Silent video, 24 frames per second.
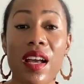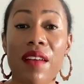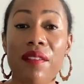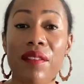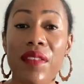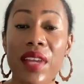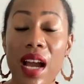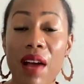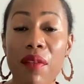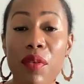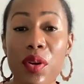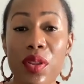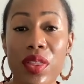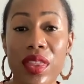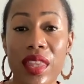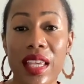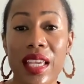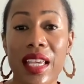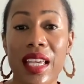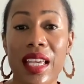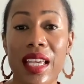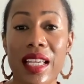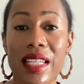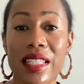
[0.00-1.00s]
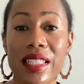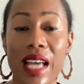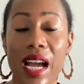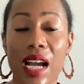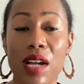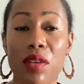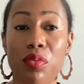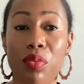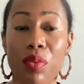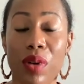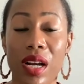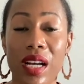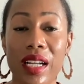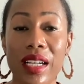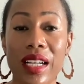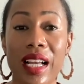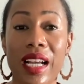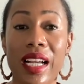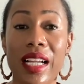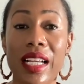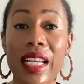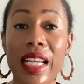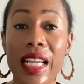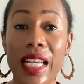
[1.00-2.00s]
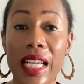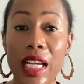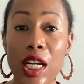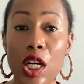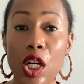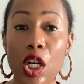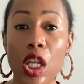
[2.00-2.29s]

The other thing is, I run a year